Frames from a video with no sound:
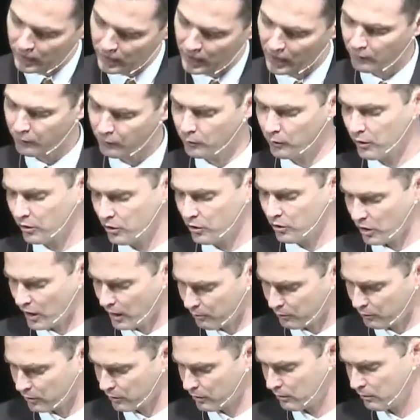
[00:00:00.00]
down through the
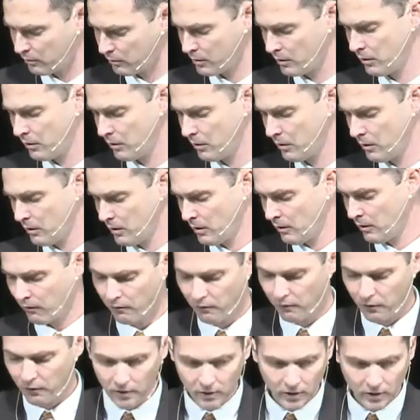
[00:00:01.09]
chapter. The
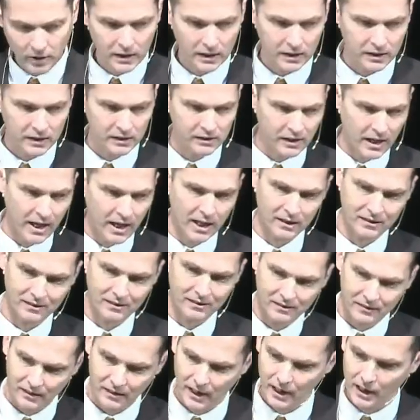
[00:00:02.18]
very exact
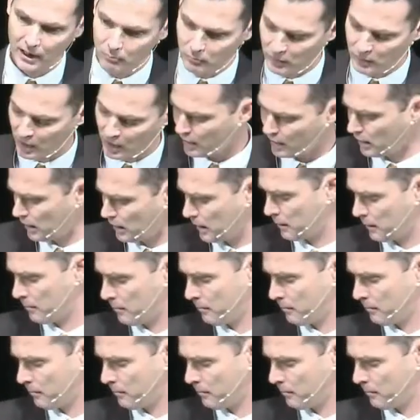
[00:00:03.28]
same day.